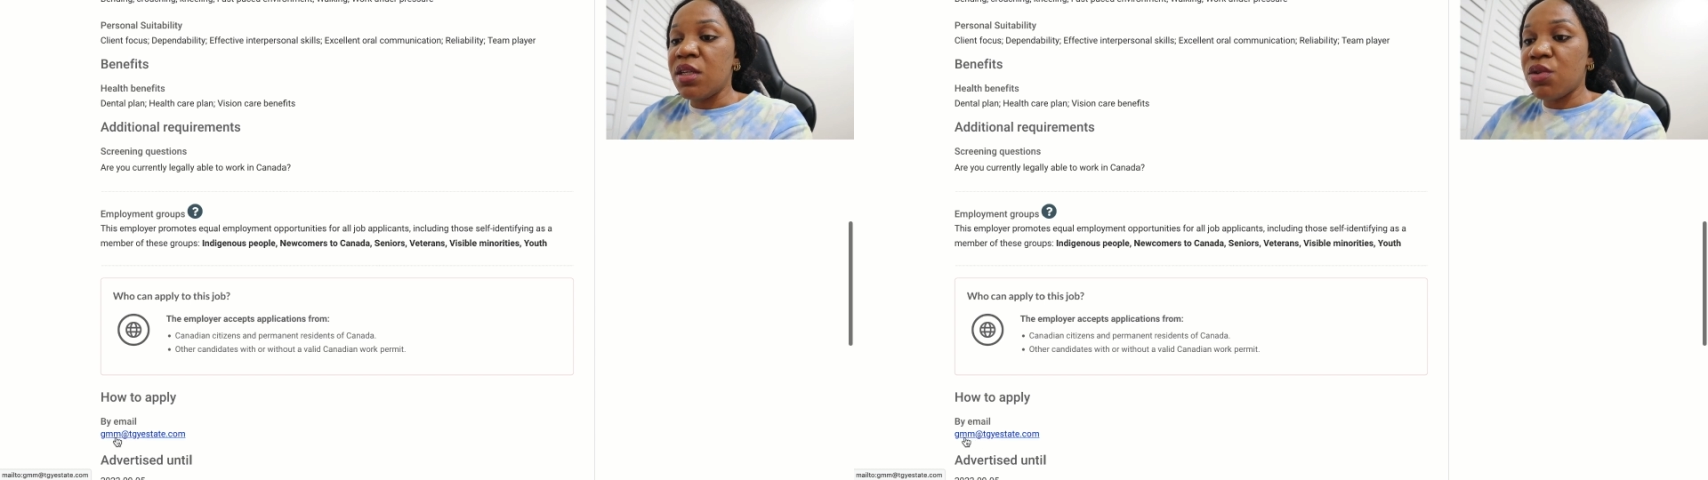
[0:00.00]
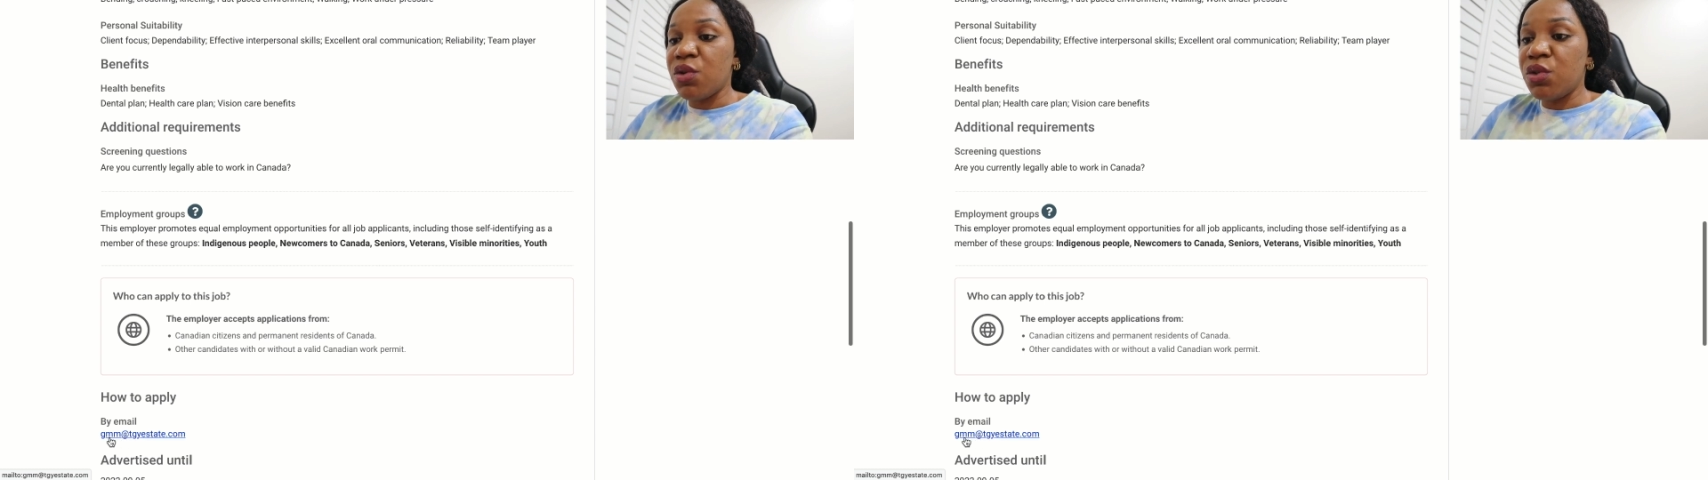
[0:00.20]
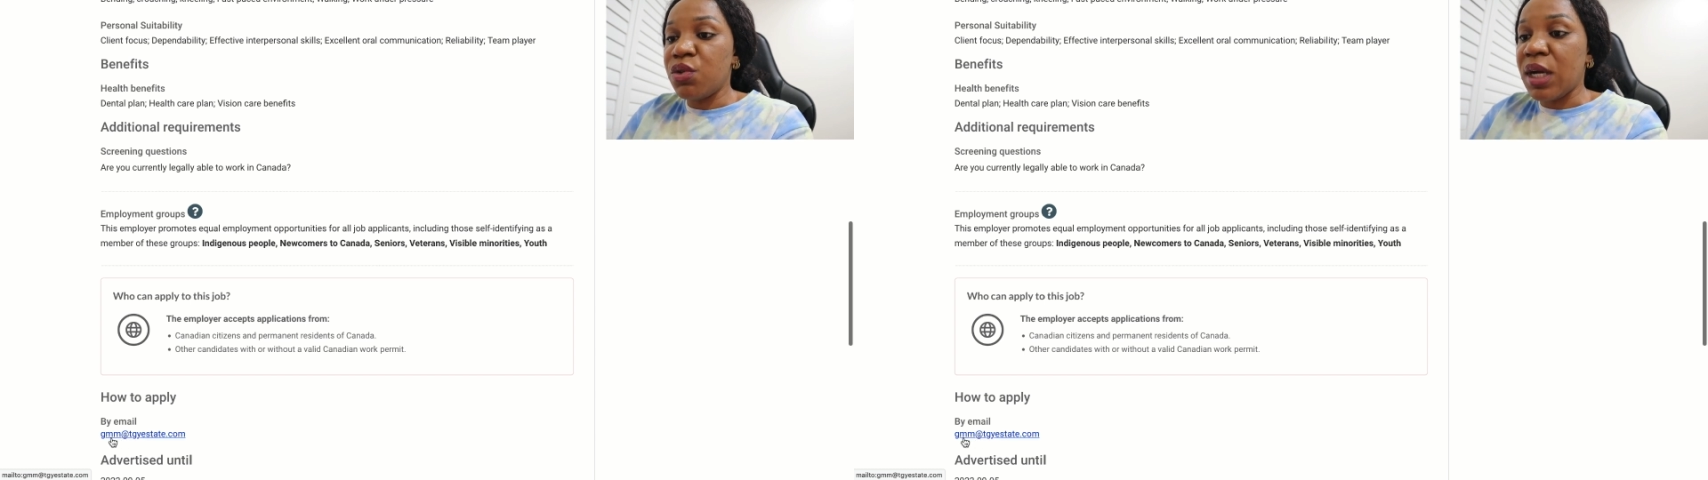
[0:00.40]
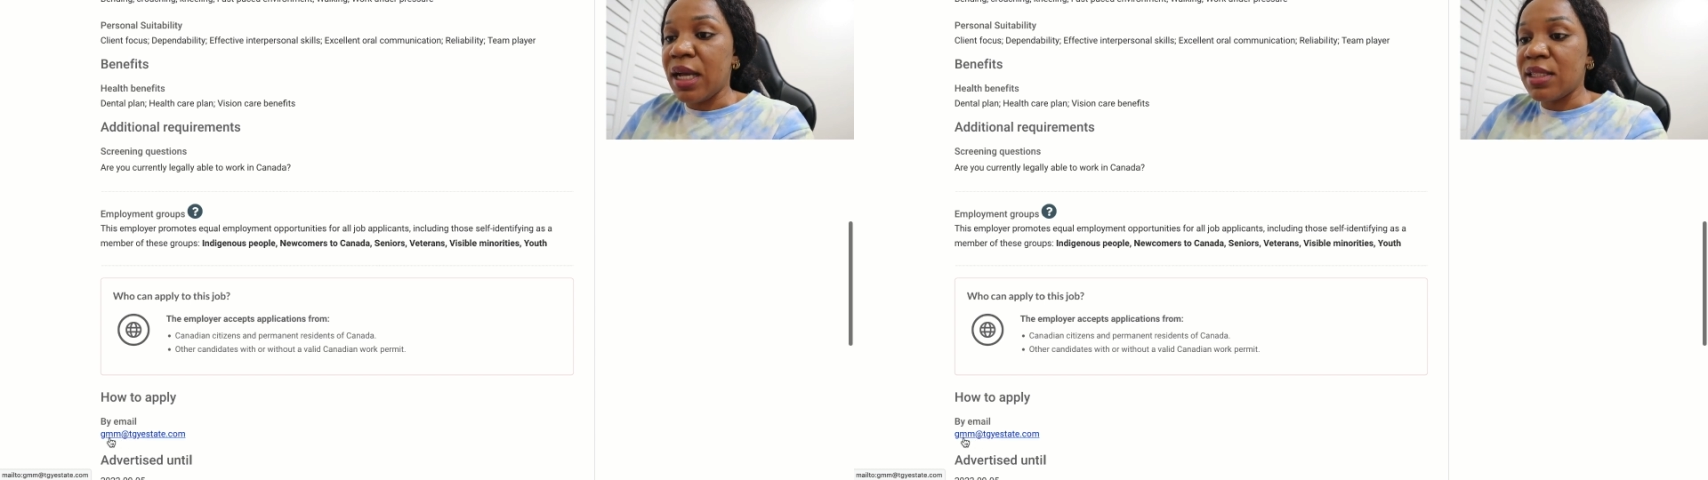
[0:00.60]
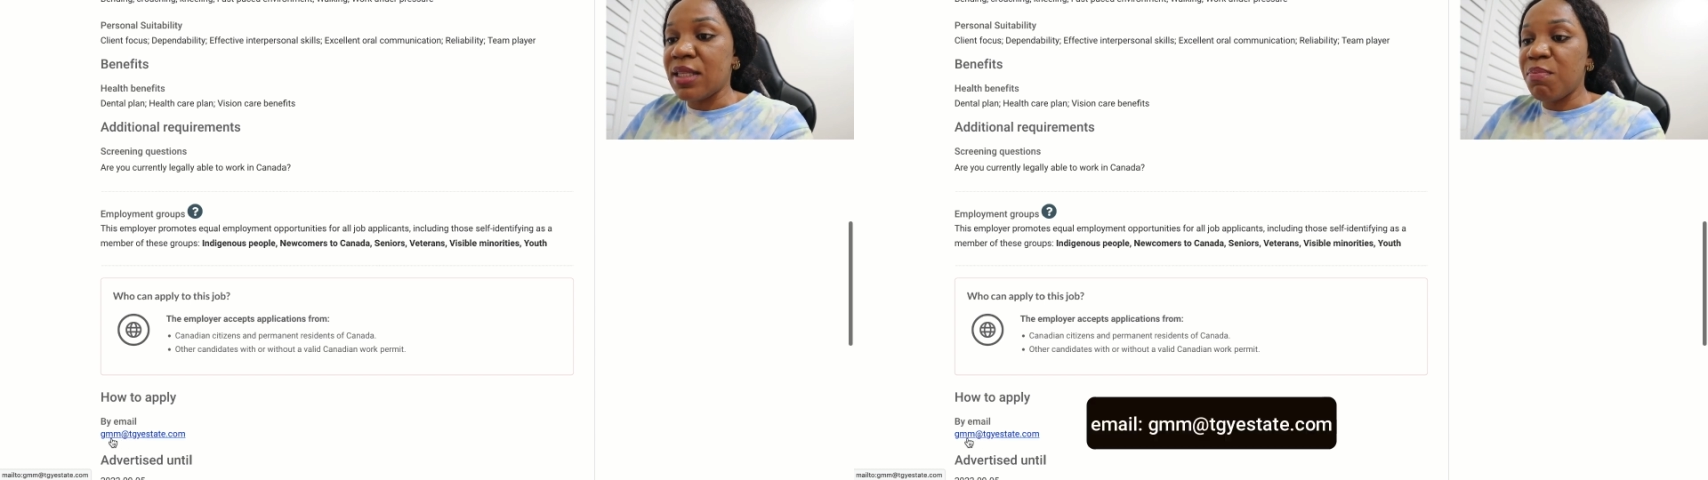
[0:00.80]
So you
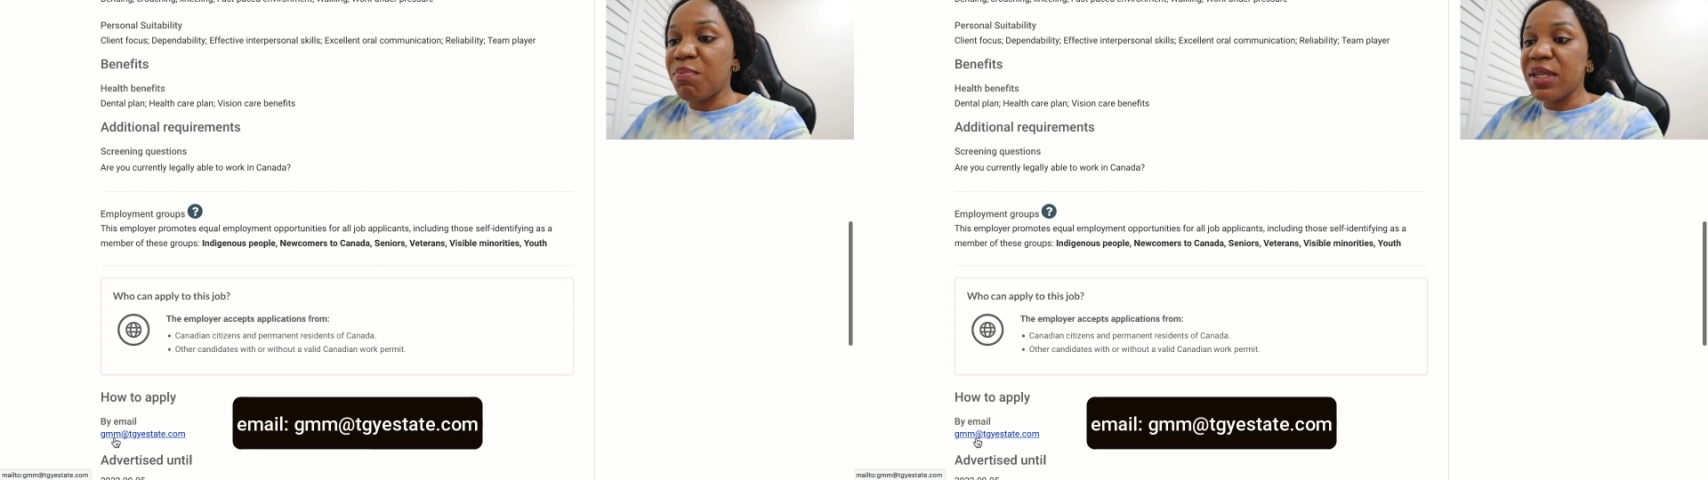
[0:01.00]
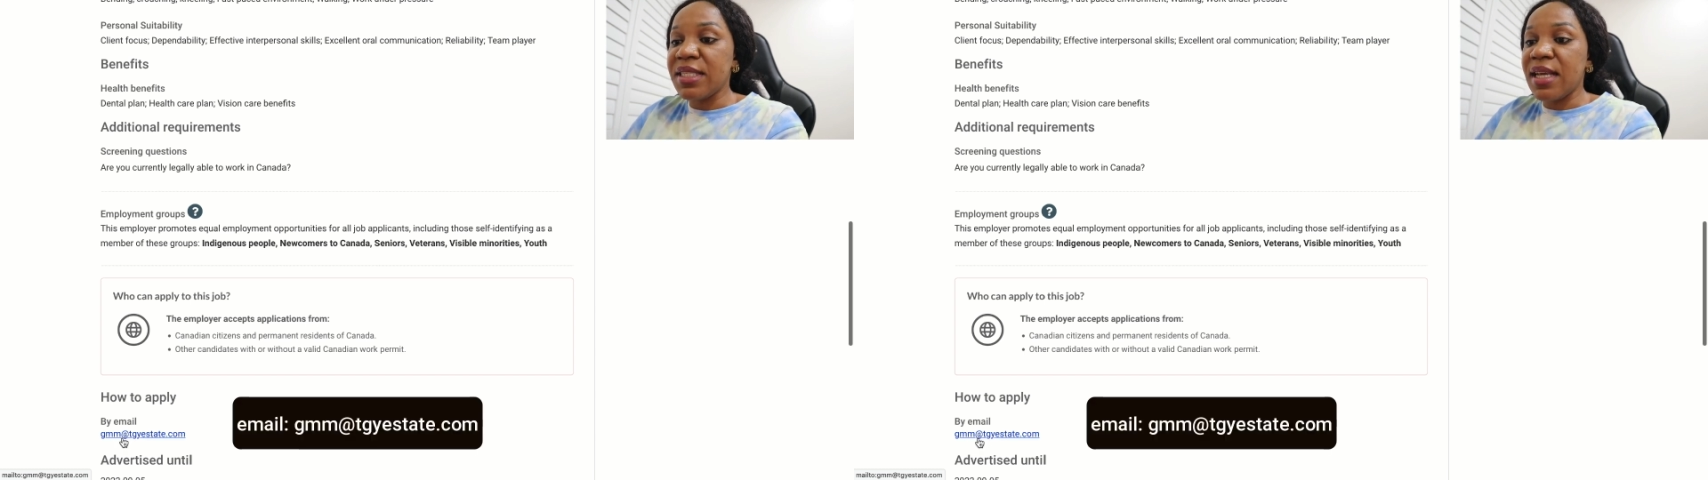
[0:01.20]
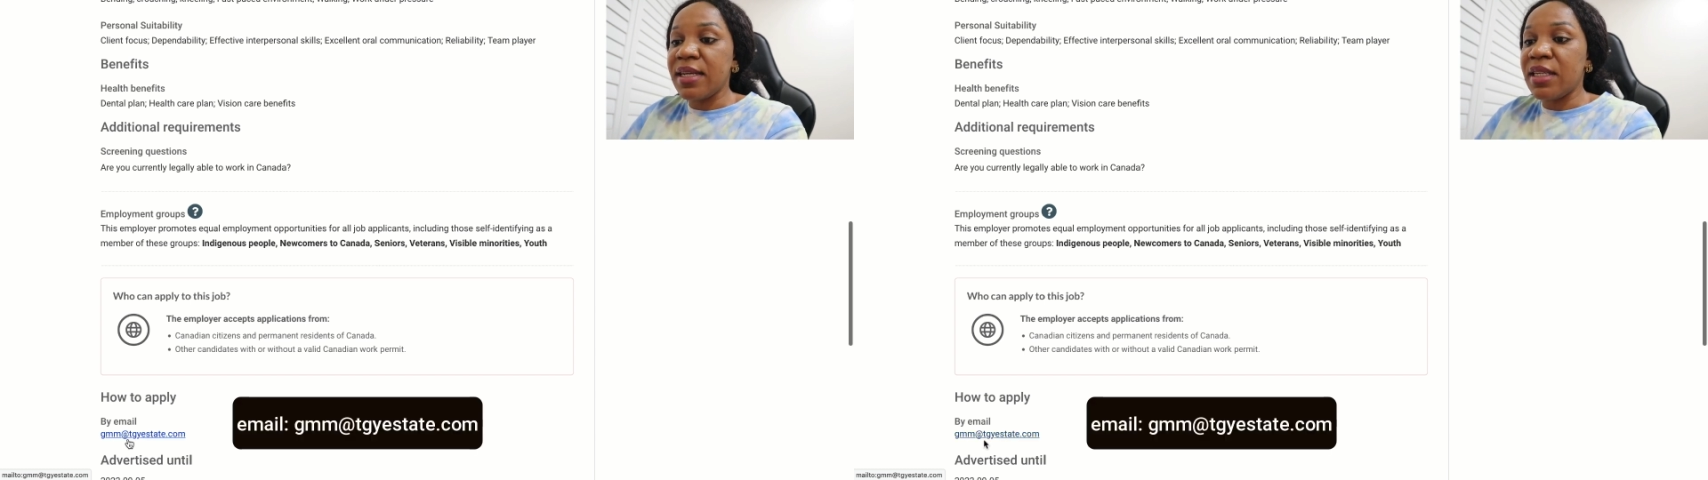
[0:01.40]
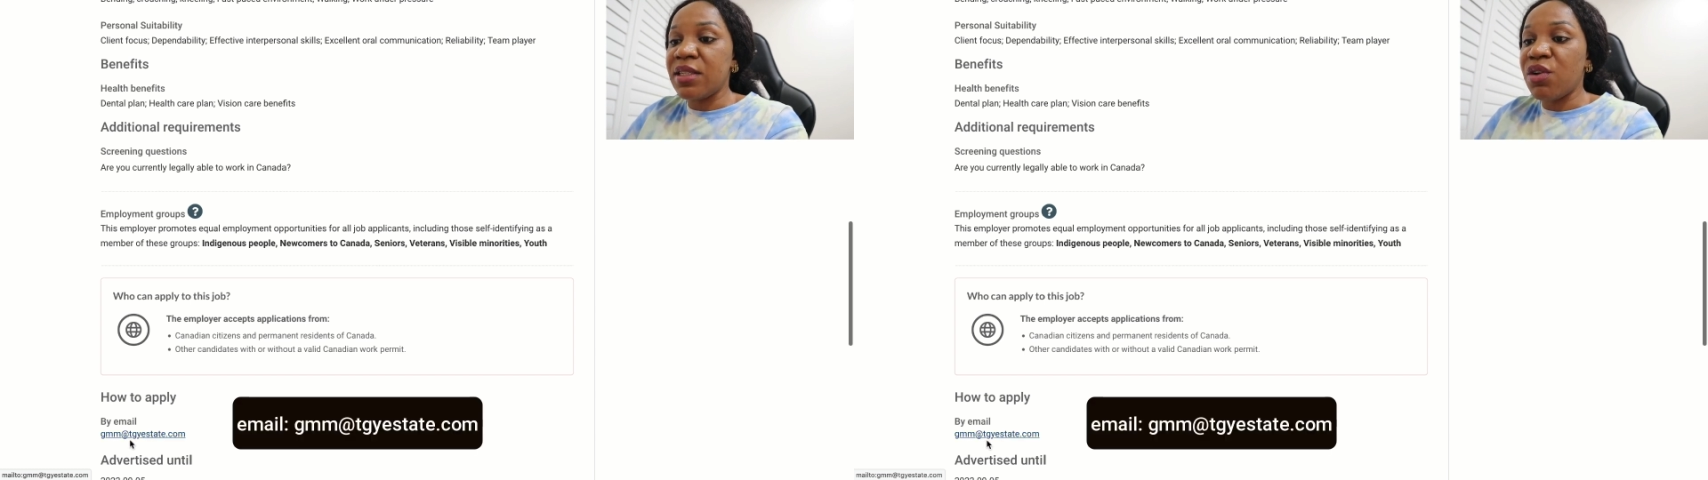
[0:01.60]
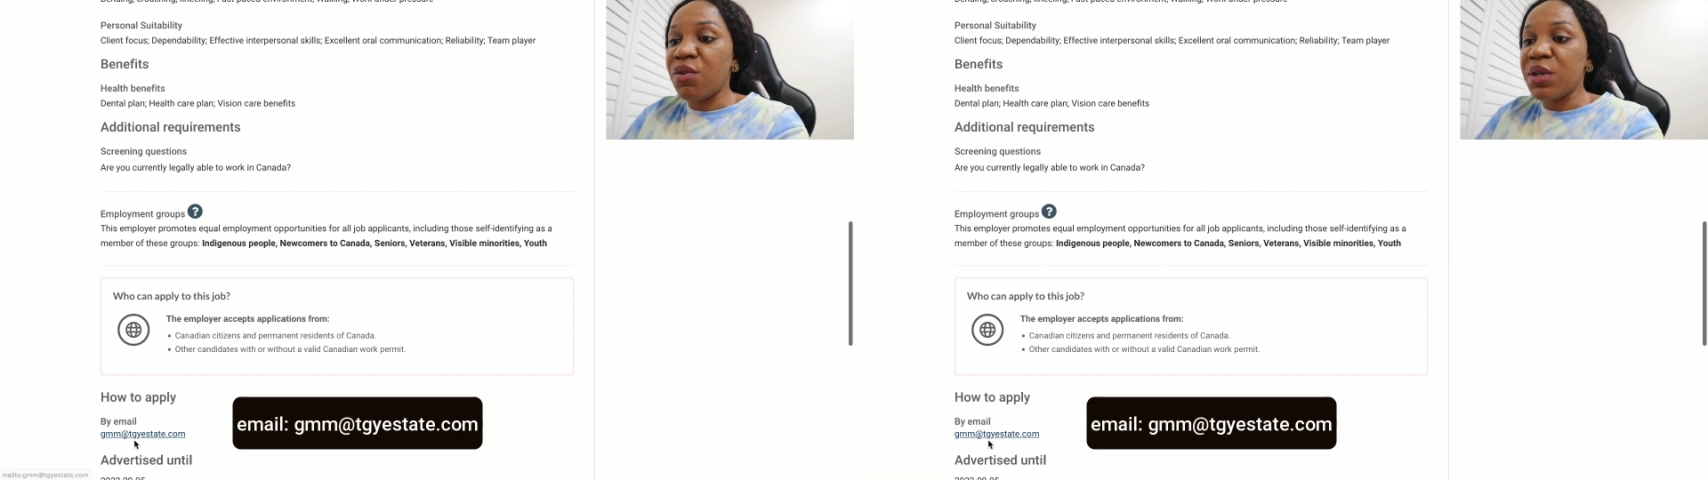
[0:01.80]
can simply send in your